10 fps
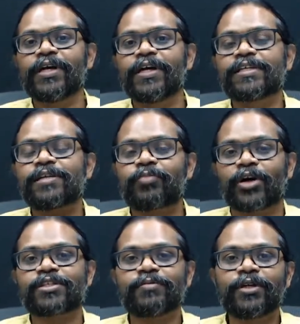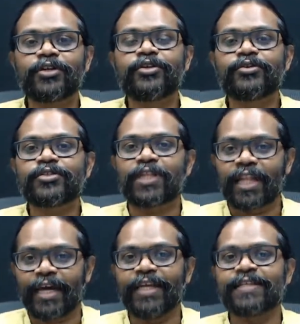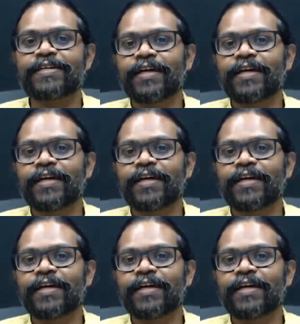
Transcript: is it possible to use light